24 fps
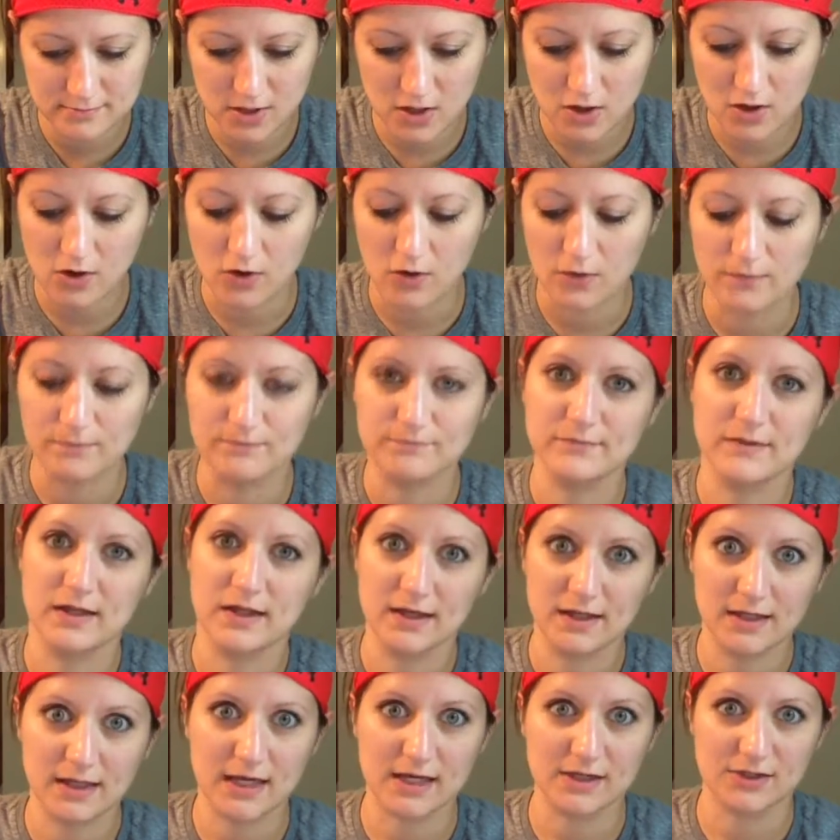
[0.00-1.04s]
Oh,
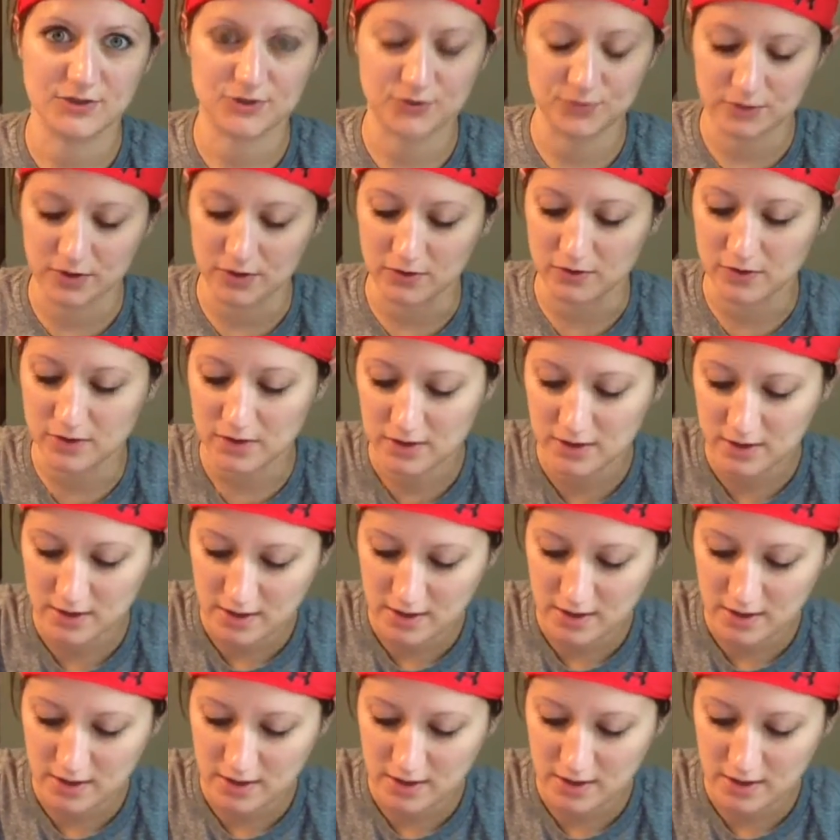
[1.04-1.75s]
cashew milk.